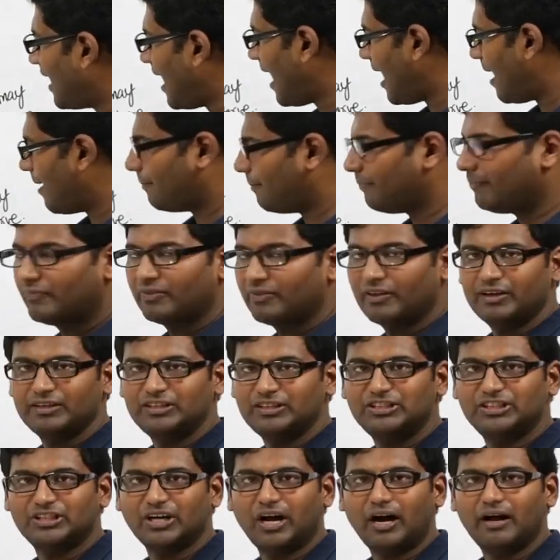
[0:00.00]
RAM,
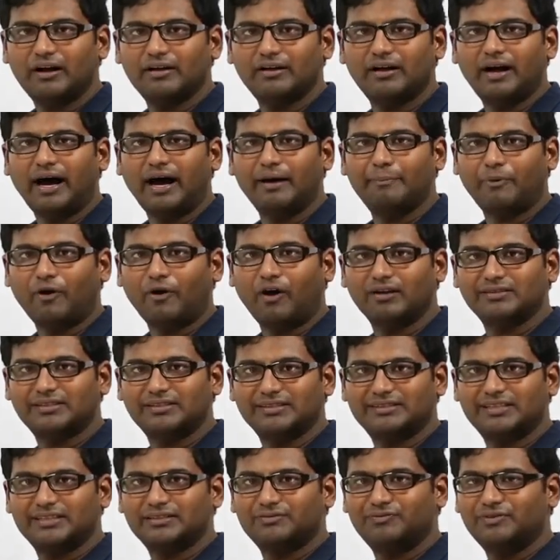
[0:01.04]

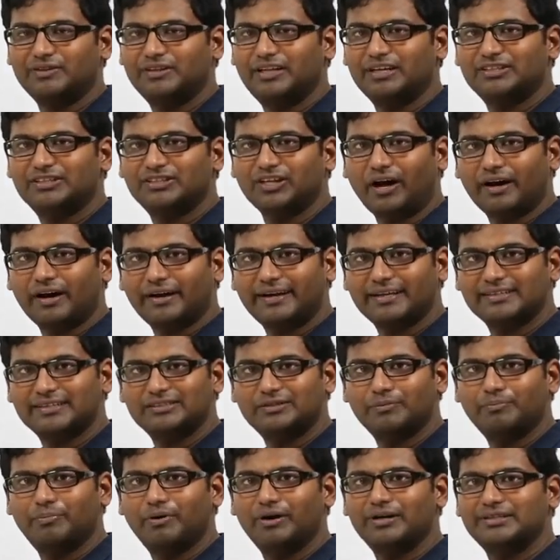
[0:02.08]
processes with the
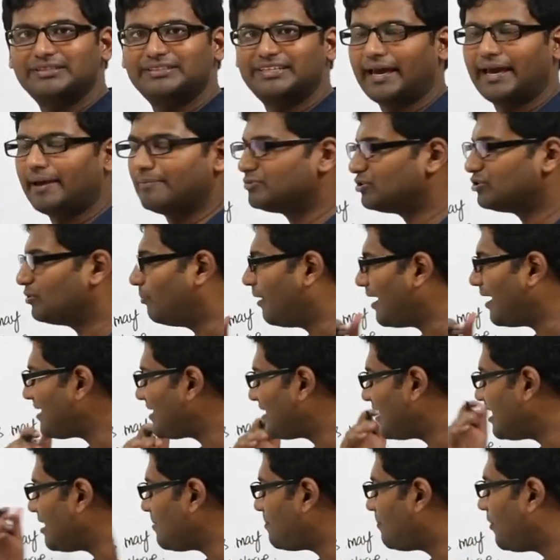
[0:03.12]
shortest burst times
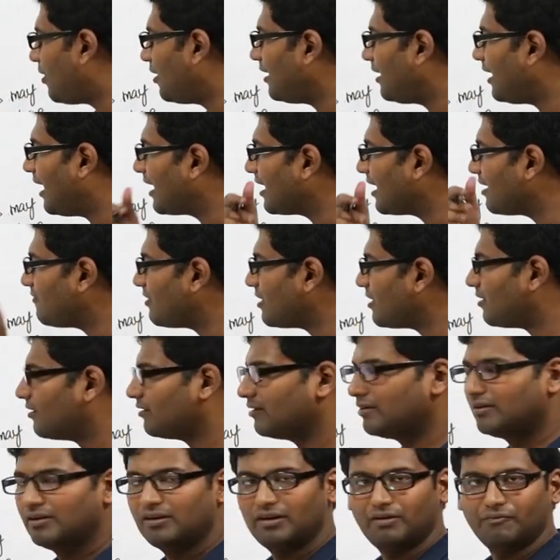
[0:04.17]
might keep on
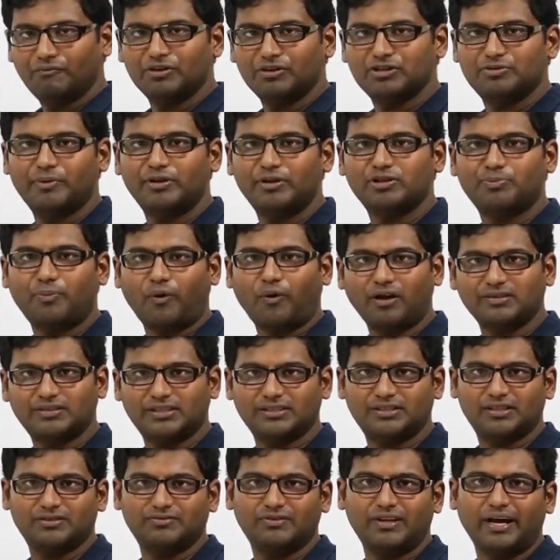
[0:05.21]
arriving, which means
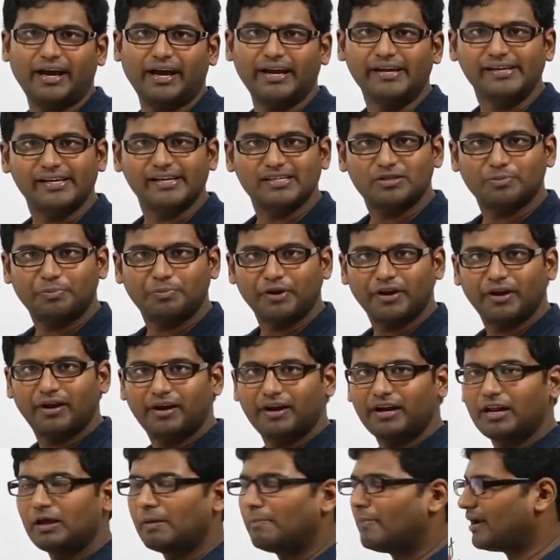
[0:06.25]
processes with the highest
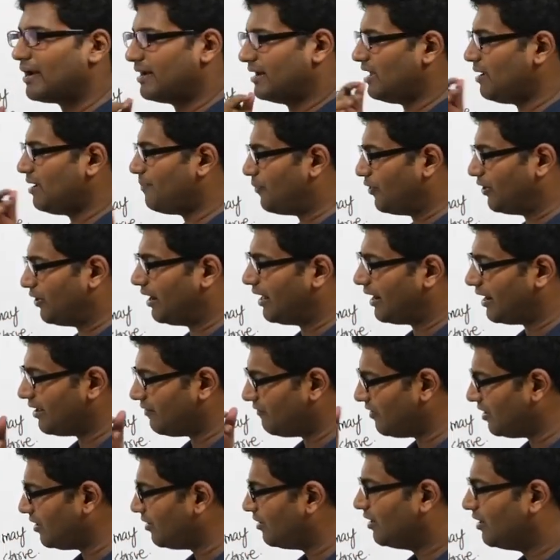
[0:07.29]
priority might keep on
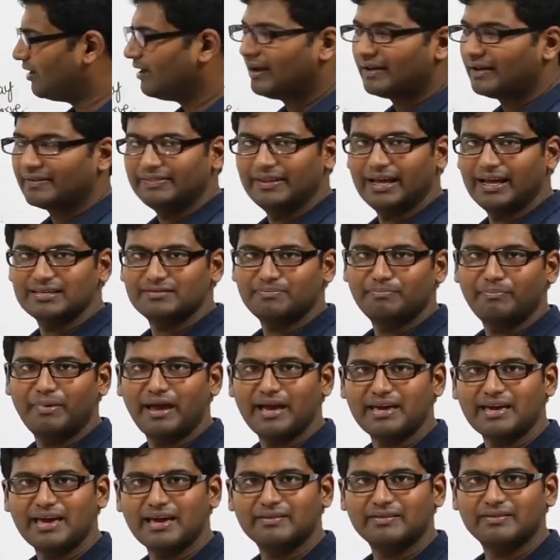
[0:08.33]
arriving, thus
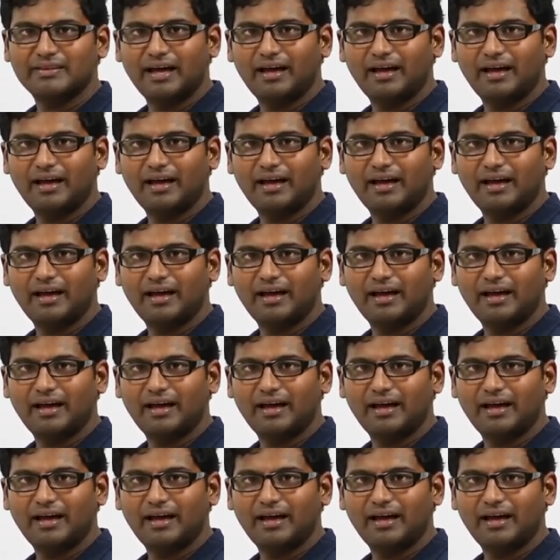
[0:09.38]
making